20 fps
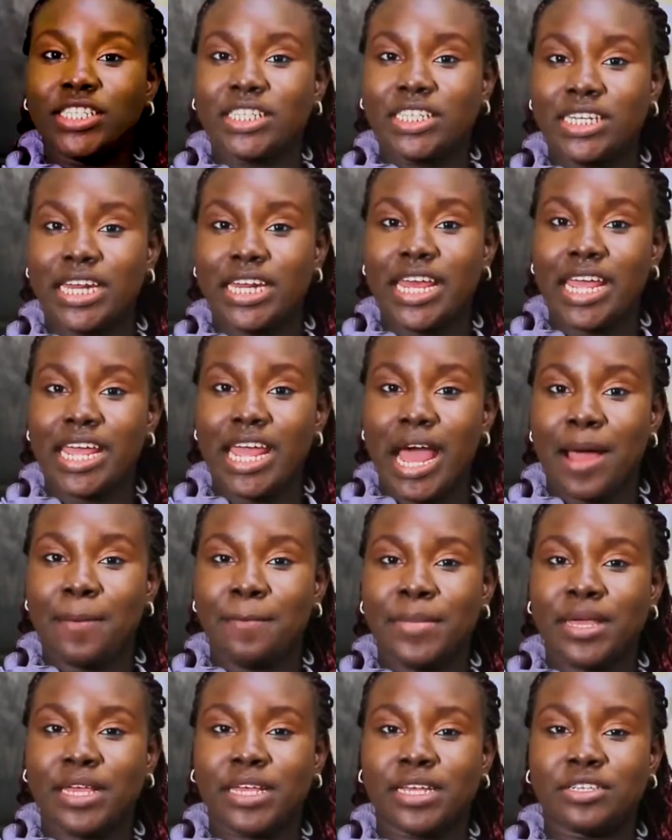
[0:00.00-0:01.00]
Today
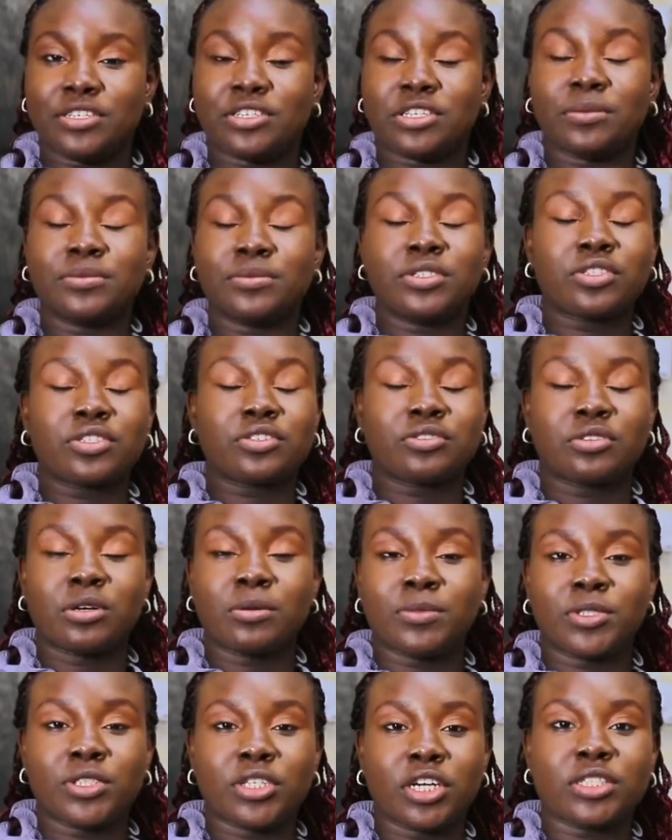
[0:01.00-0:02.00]
I'm making some
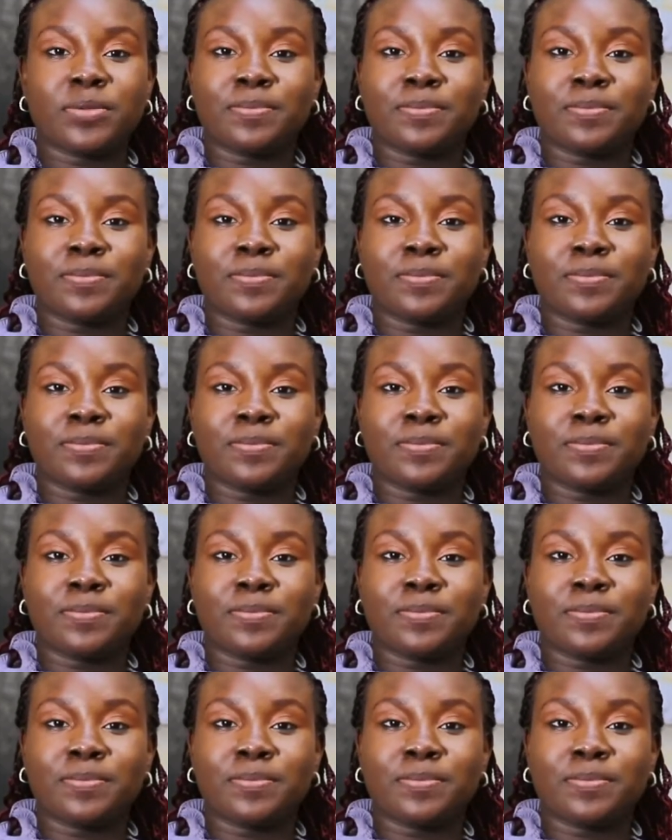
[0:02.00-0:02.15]
scrumptious